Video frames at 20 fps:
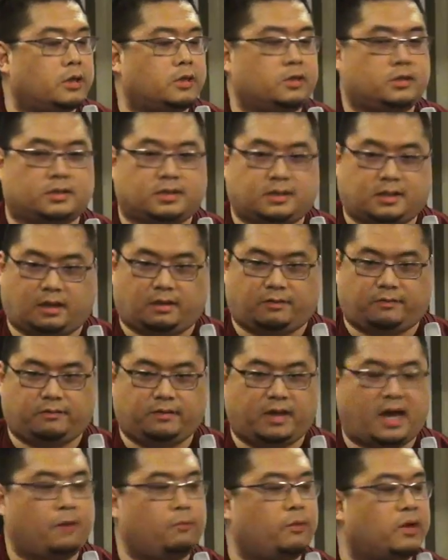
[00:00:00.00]
at
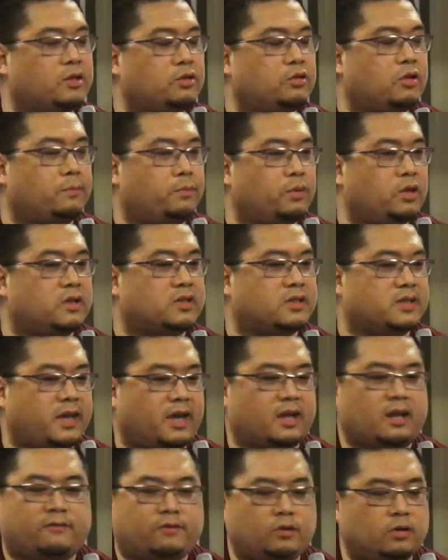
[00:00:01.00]
yourself, and what do the Buddhists
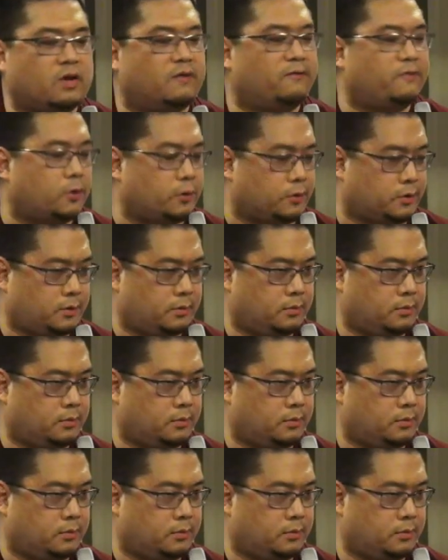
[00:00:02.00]
get if you convert?